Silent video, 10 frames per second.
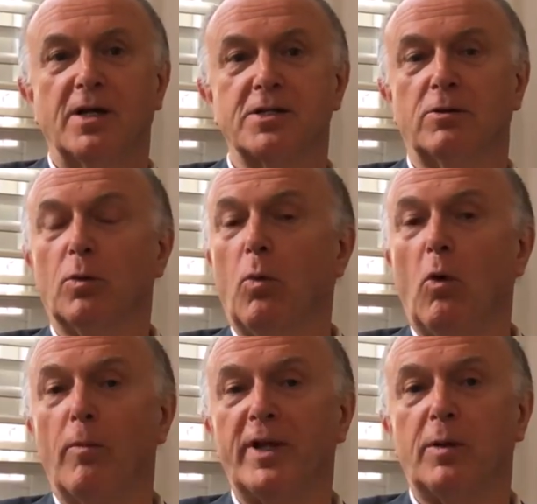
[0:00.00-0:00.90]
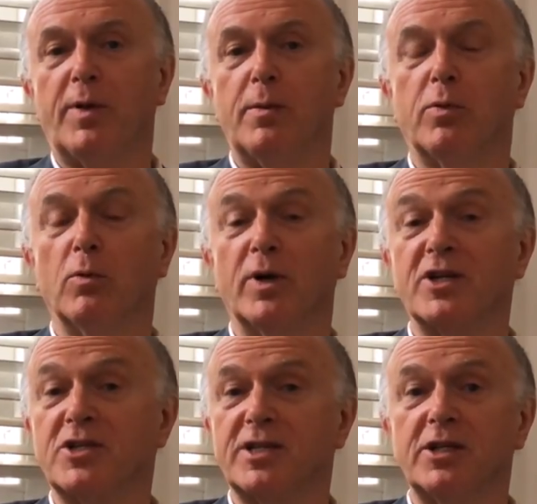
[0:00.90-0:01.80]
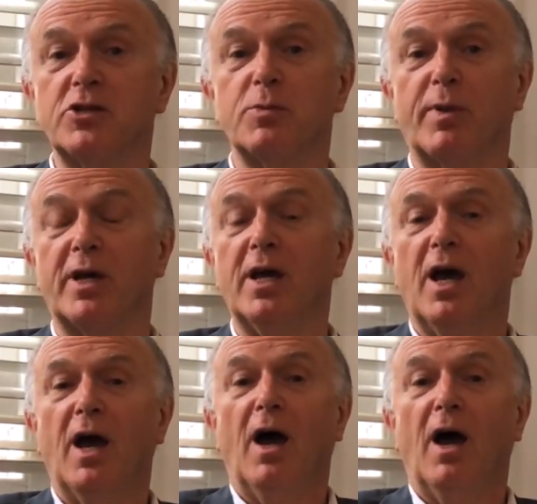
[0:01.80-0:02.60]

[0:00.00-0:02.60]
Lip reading: It's not a war many people would consider to be